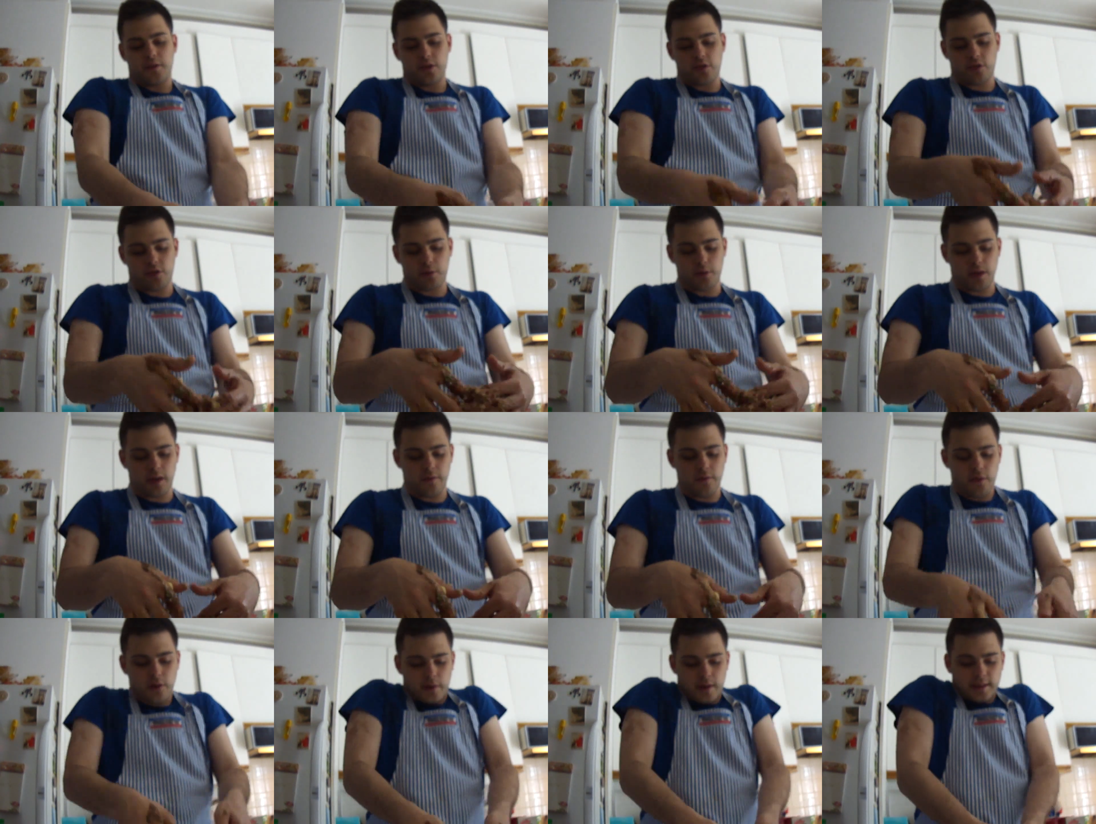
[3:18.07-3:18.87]
You just want
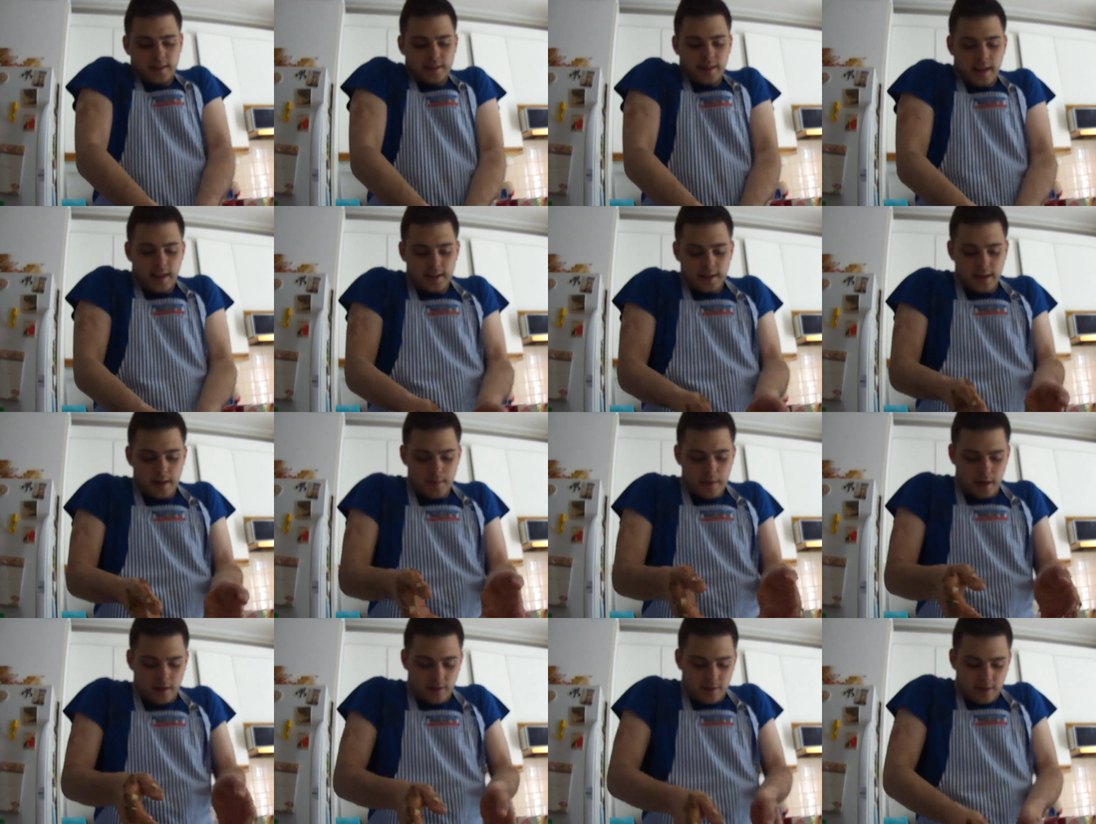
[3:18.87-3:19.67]
to very lightly
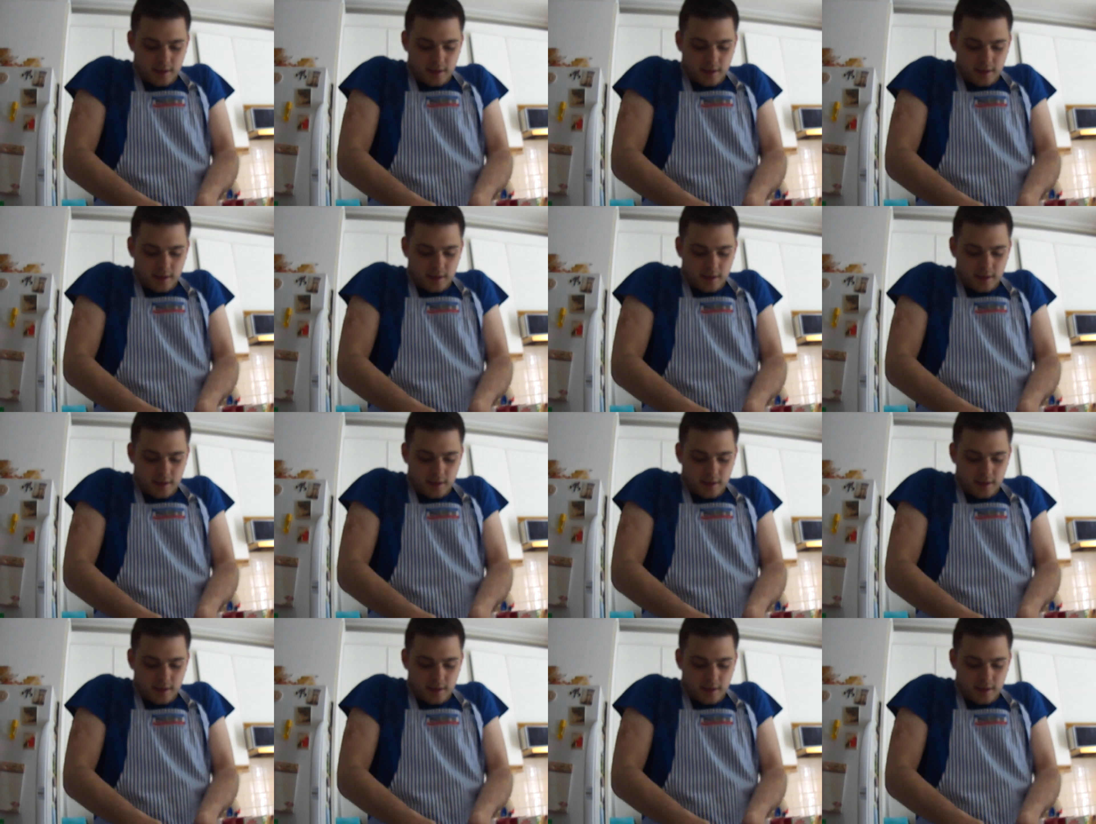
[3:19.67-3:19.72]
mix